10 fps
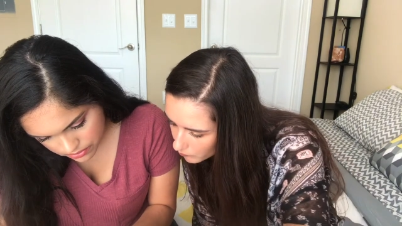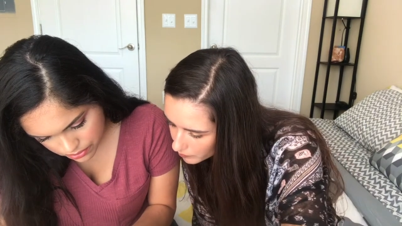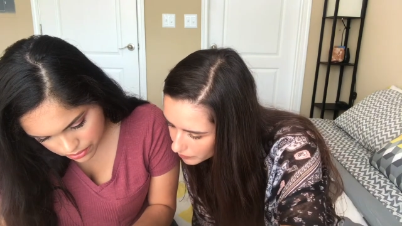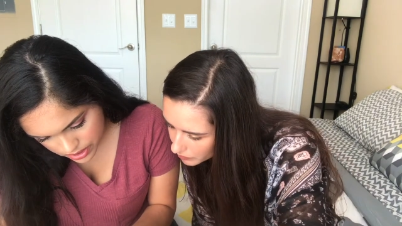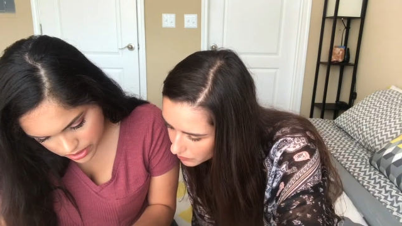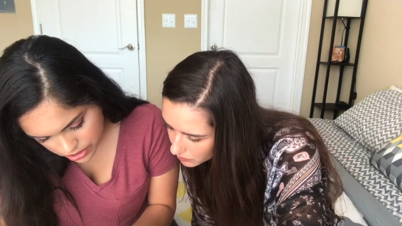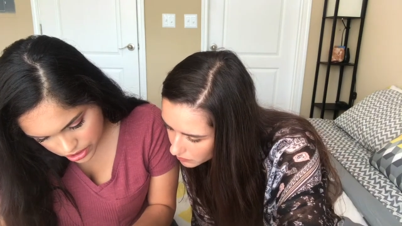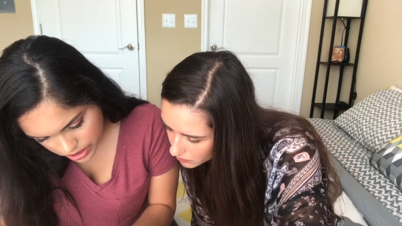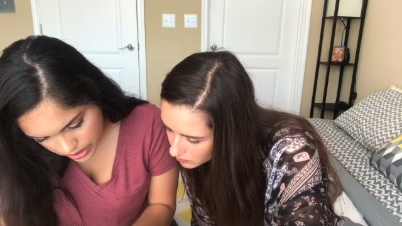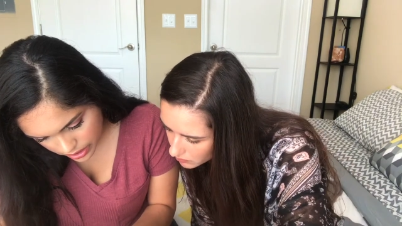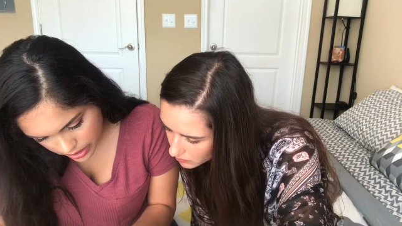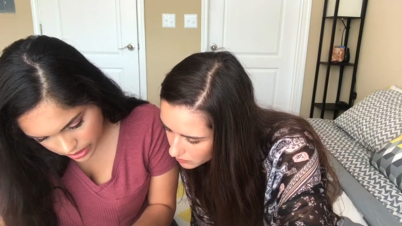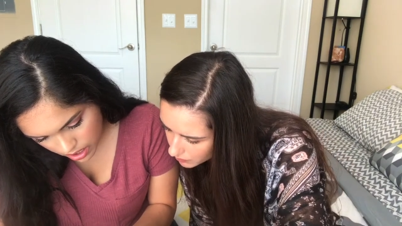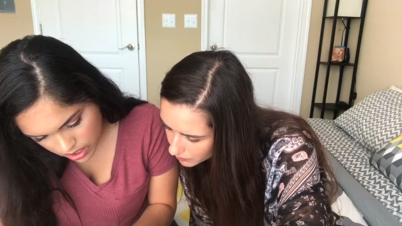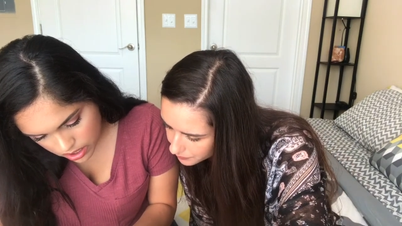Speaker 1: differentiate.
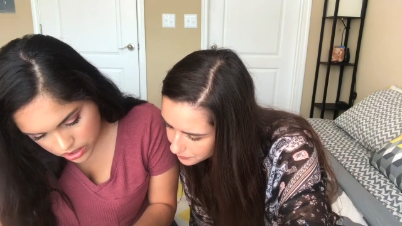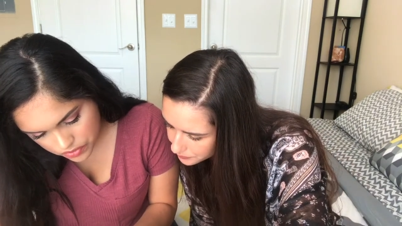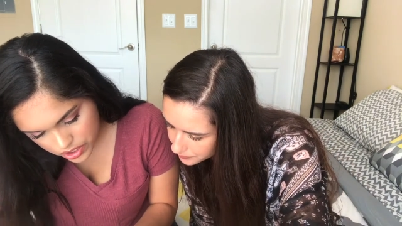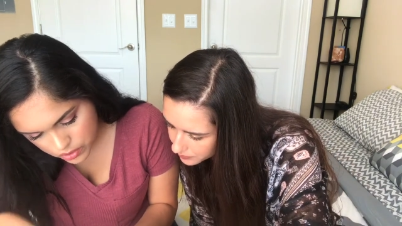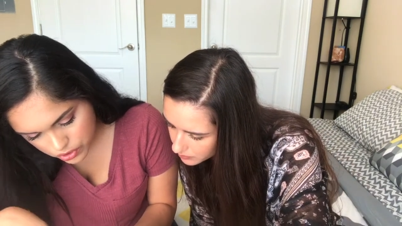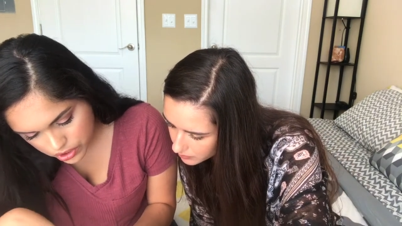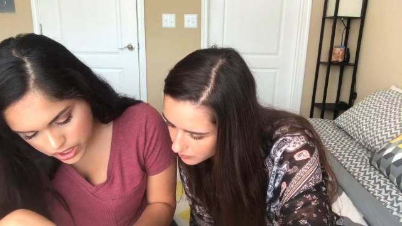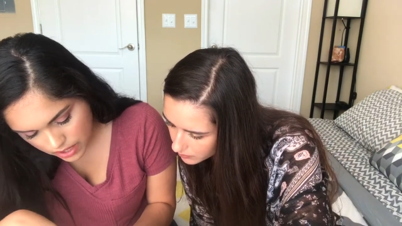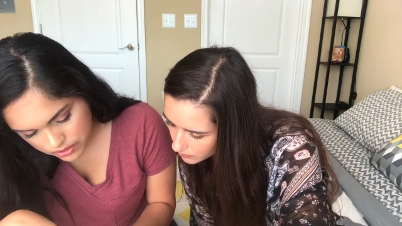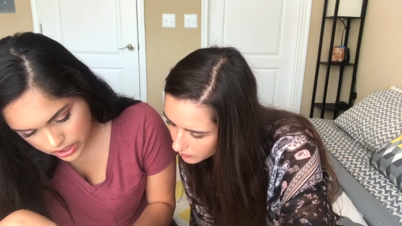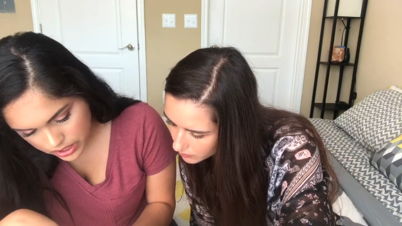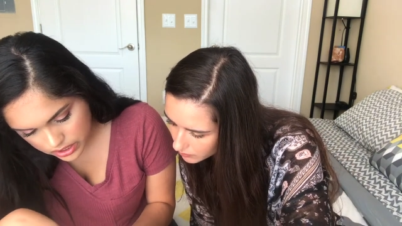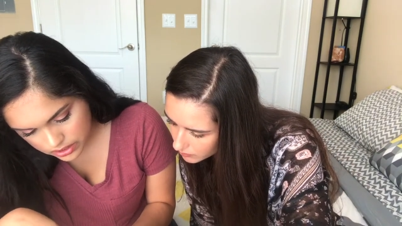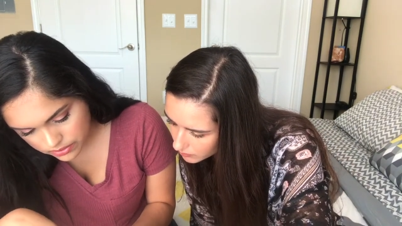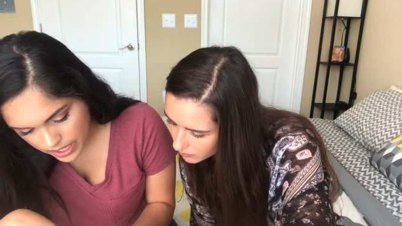For this one, you just have to like
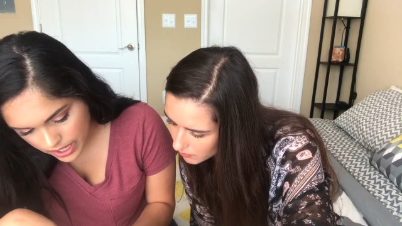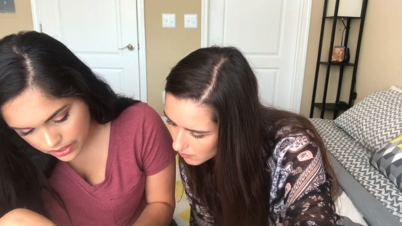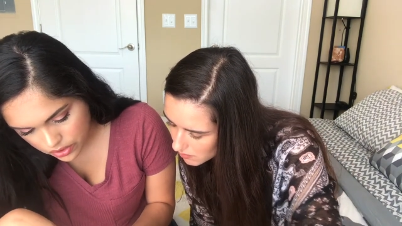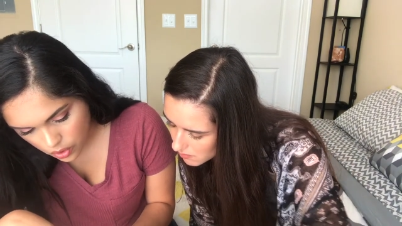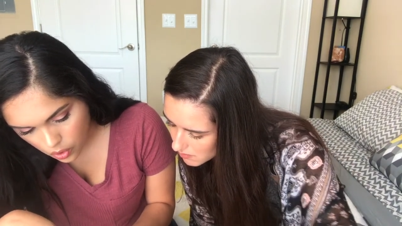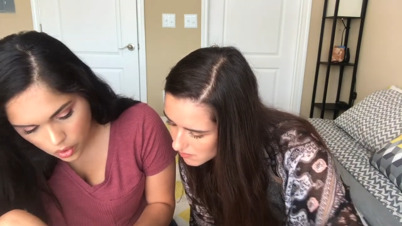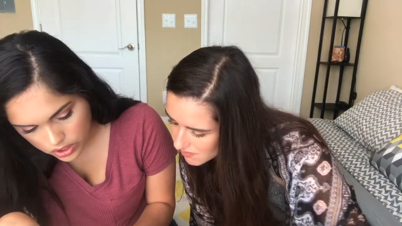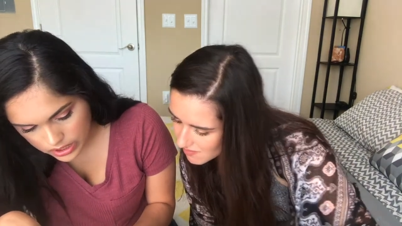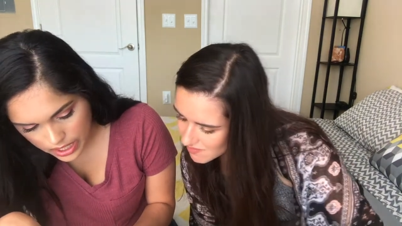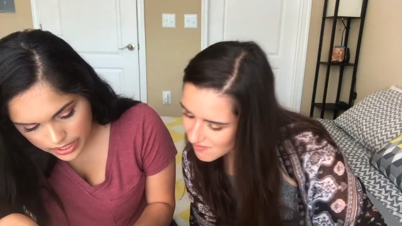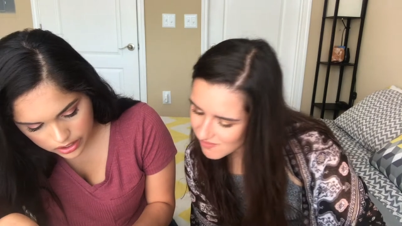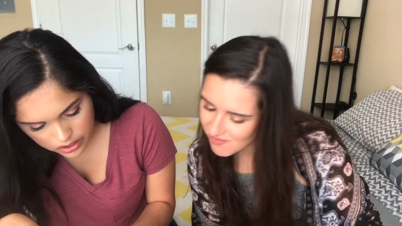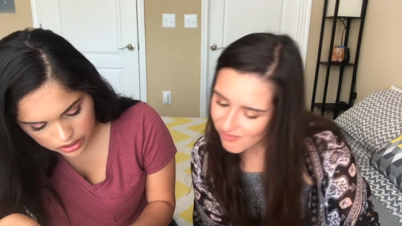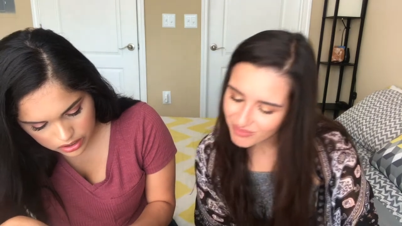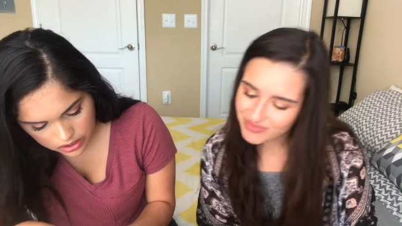divide
Speaker 2: the whole
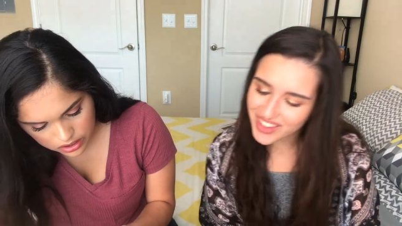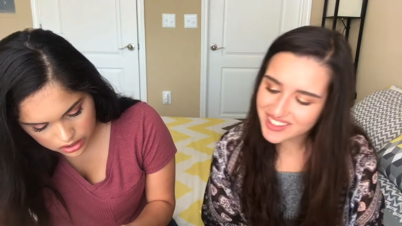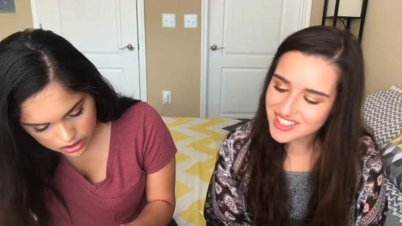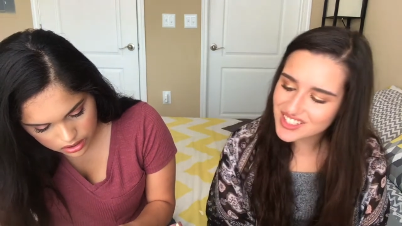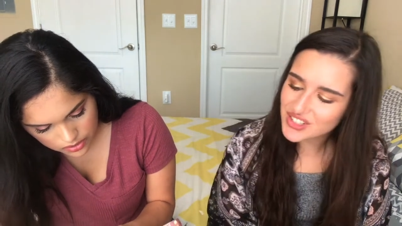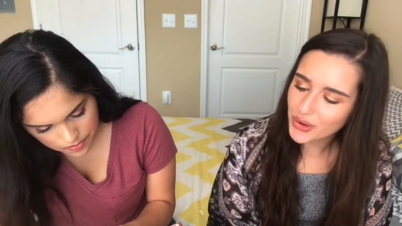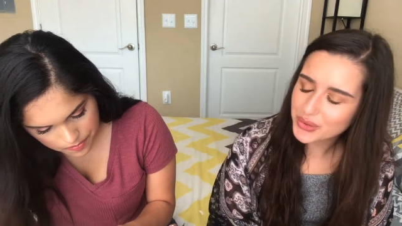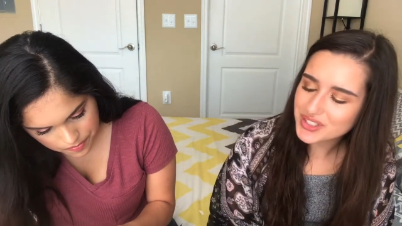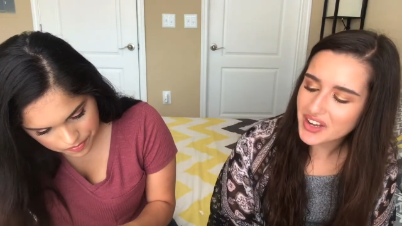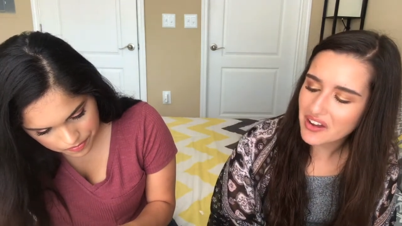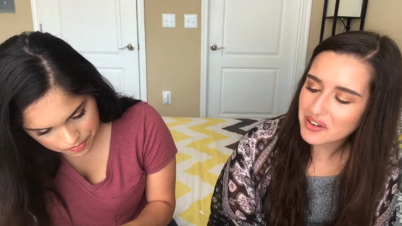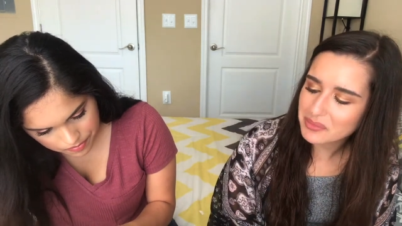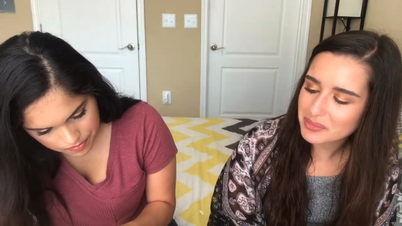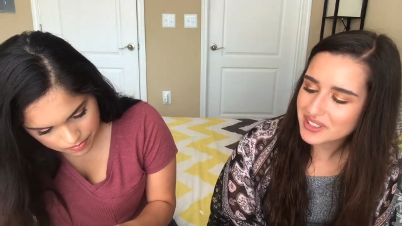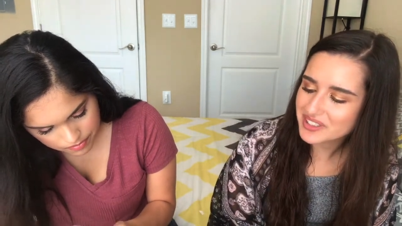entire. That's so
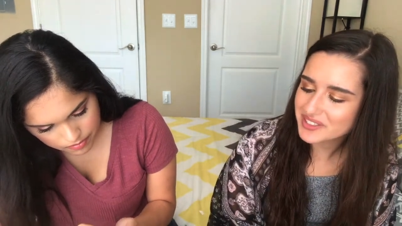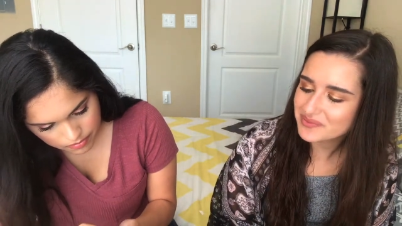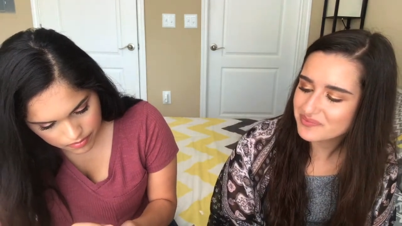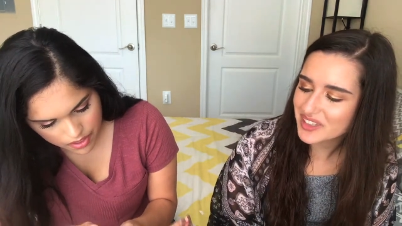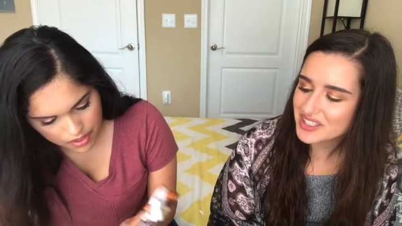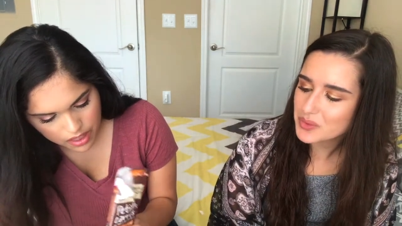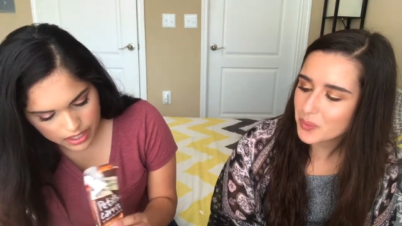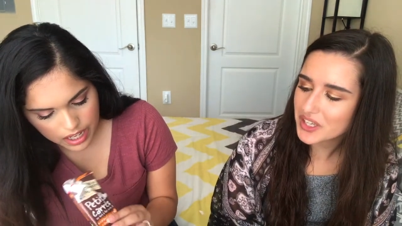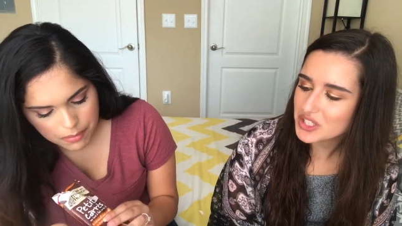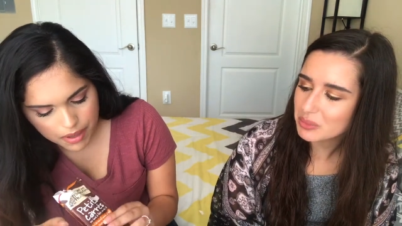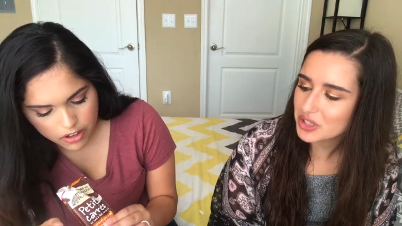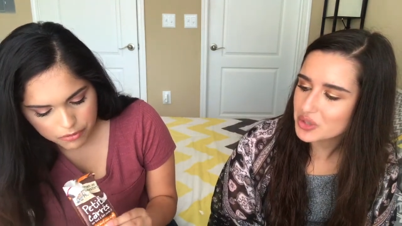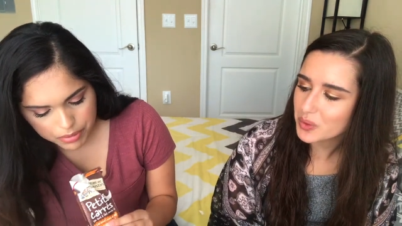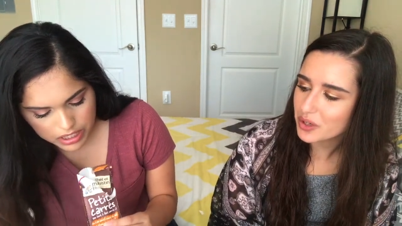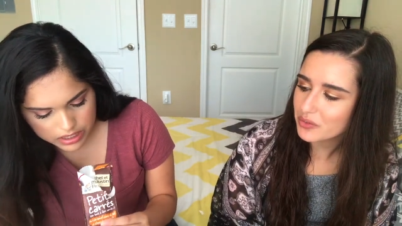dumb. That's like, way too much
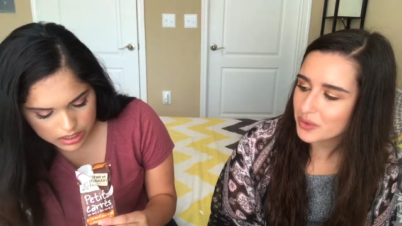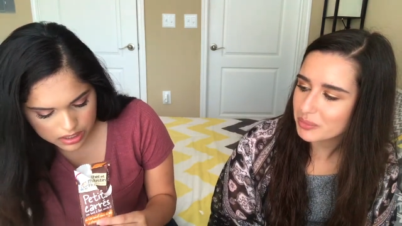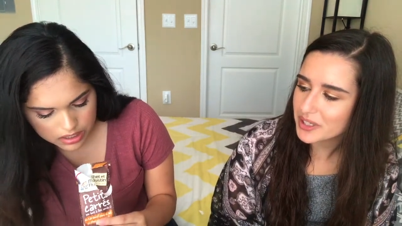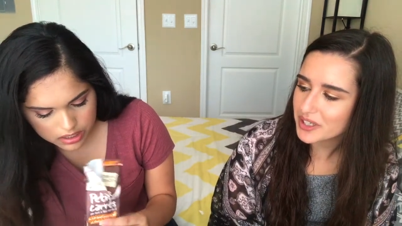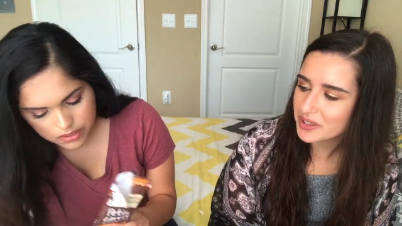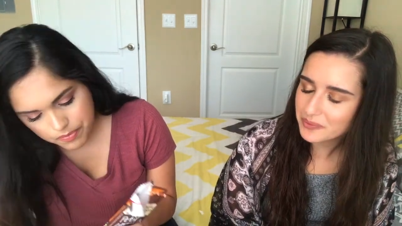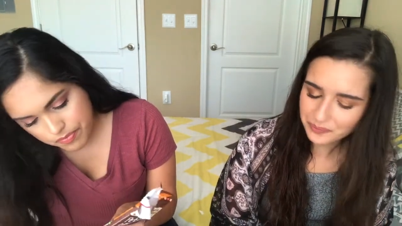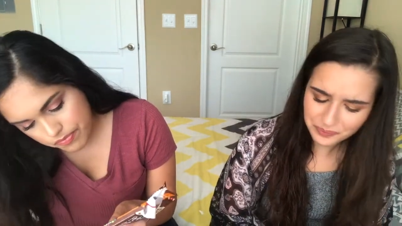work pieces. for me.